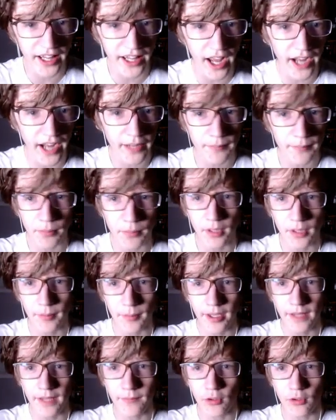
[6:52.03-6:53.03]
I didn't put it on
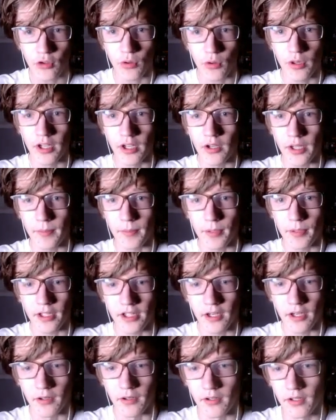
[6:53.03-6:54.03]
my inventory. Okay, put
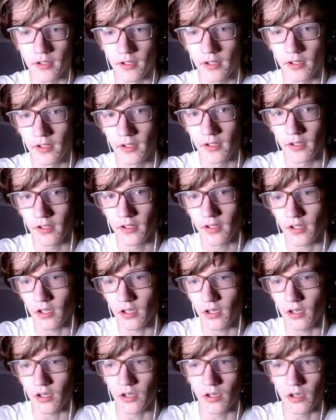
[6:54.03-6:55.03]
it down.
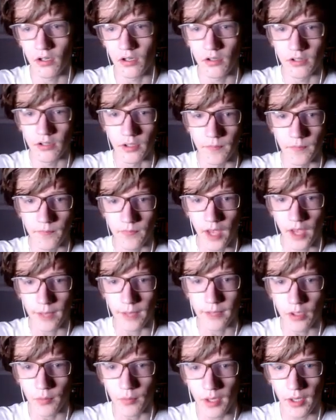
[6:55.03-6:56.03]
Oh no.
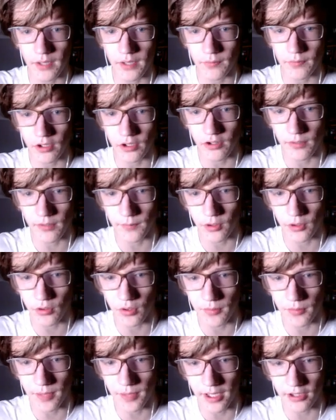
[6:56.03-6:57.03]
I'm not ready for this
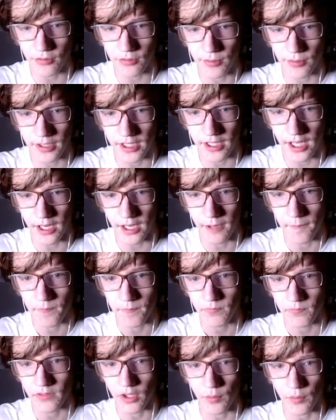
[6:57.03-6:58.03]
inventory management again.
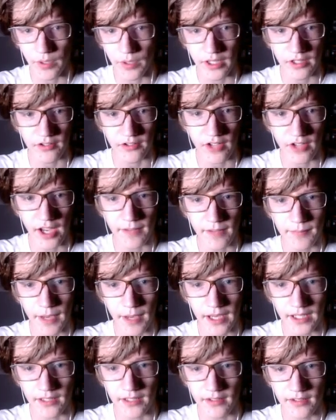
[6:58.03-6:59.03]
I'm not ready to dive
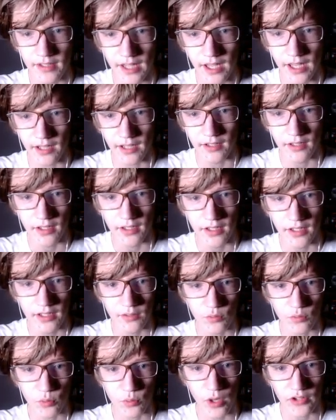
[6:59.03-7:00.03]
back into that
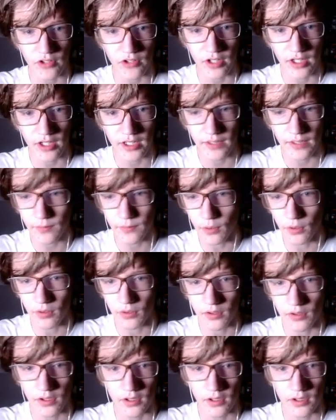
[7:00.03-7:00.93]
Resident Evil